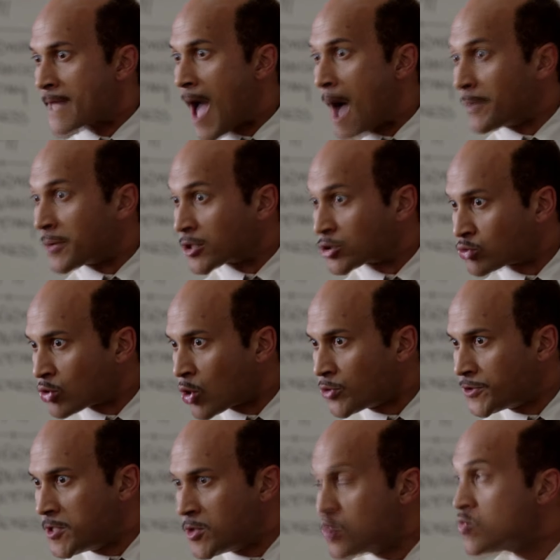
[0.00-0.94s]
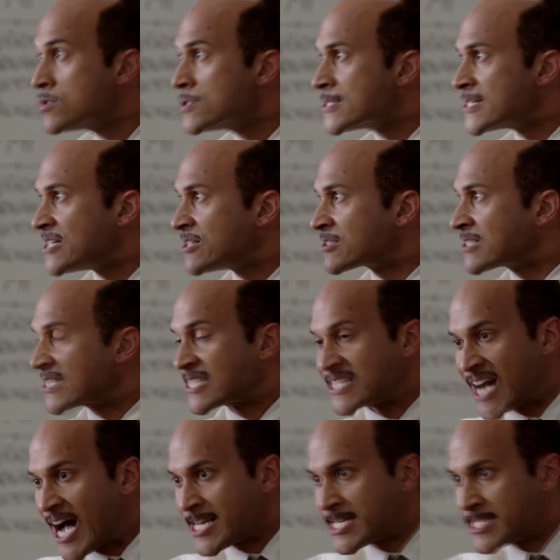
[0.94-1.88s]
I'm gonna throw you out the
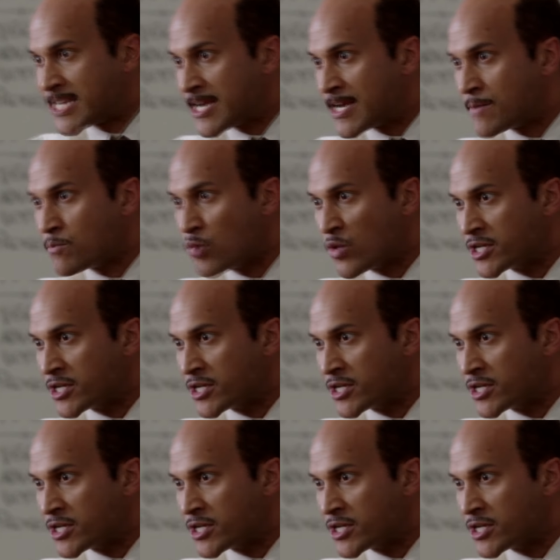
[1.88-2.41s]
goddamn